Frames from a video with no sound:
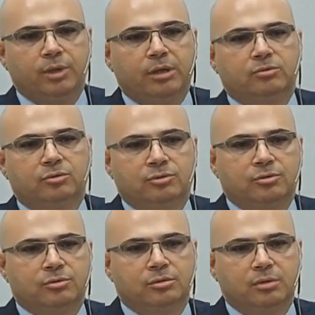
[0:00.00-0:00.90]
uh,
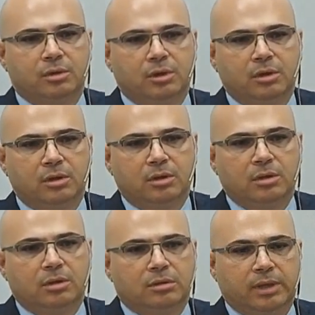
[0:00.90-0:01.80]

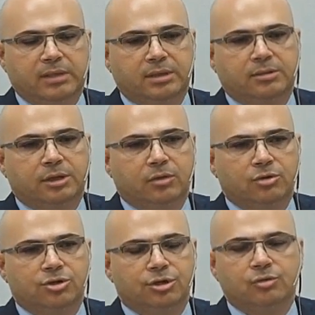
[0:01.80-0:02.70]
entourage
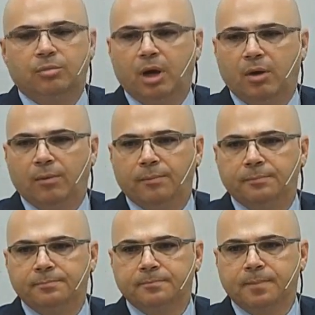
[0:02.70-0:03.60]
will never
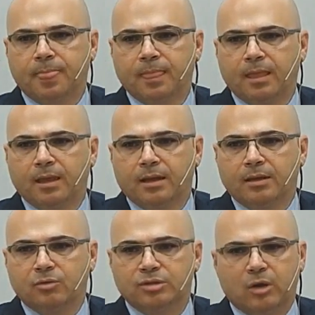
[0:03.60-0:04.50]
allow themselves to be
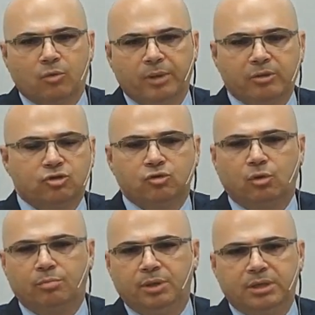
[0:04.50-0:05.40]
carried away
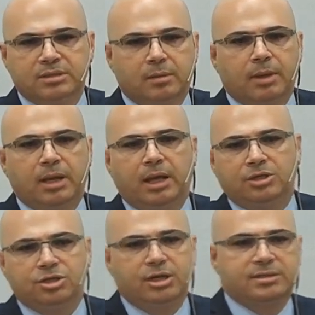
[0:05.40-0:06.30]
by those
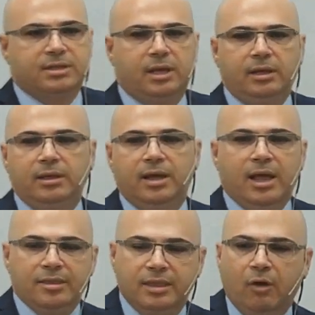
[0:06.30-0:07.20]
arguments from the
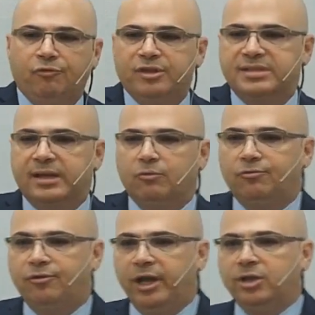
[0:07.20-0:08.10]
evil.
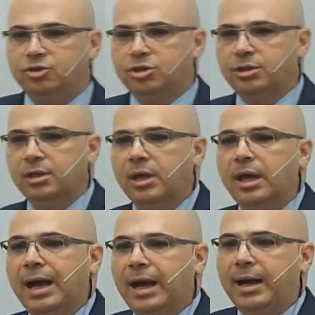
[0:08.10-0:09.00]
The
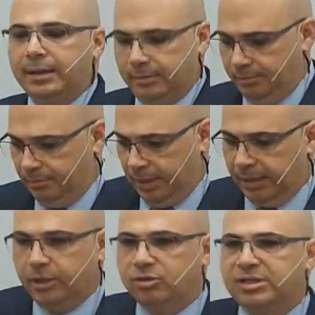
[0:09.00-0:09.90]
arguments from
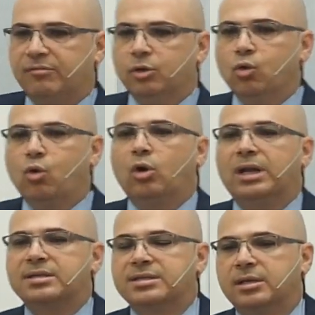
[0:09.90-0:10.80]
Tobiah, Sanballat just
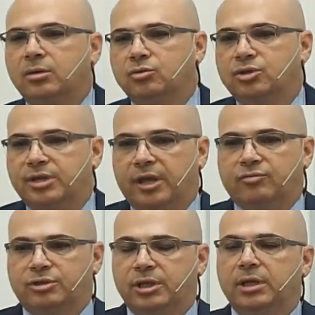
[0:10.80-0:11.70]
saying,
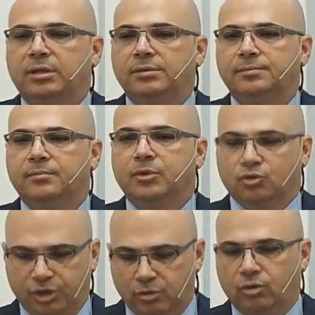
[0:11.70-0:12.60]
were not
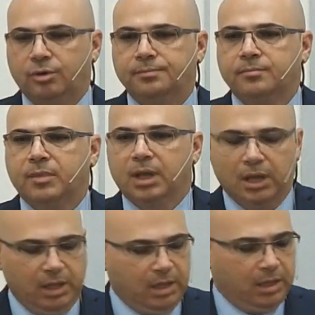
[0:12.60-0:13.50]
compared to what
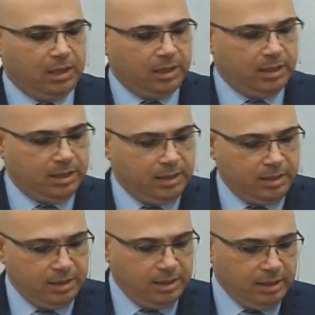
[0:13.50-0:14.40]
was in their
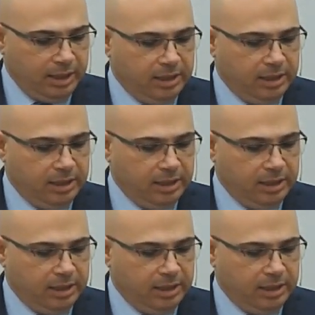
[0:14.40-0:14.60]
hearts,